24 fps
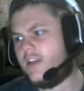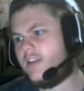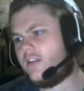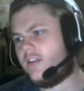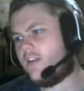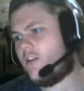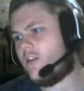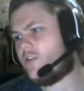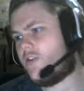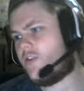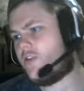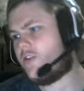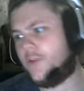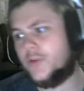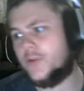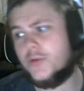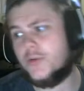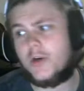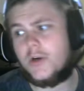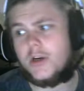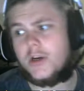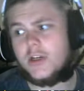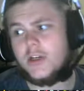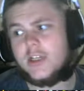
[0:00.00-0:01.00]
those of you
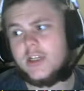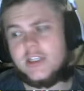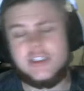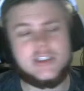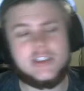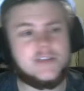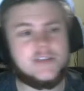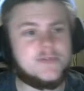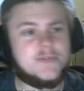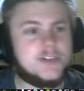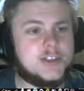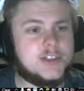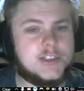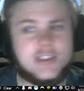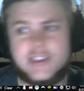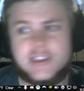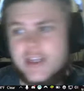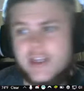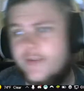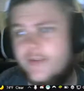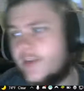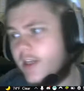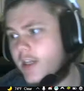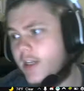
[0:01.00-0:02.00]
who aren't in Division
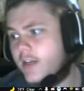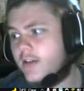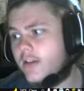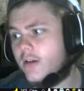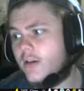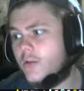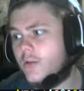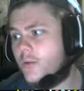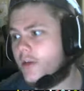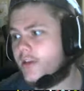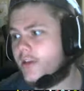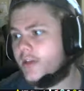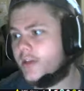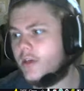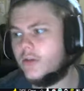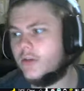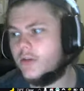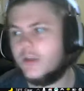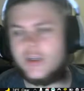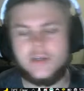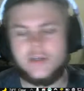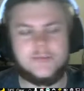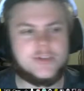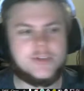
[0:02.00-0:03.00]
7 and don't want to go
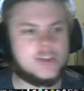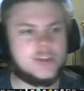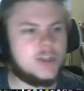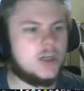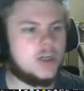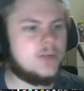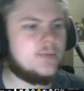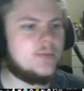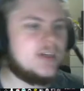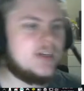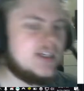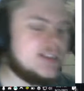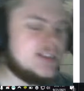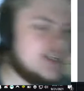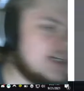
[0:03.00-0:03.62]
look up the chart, because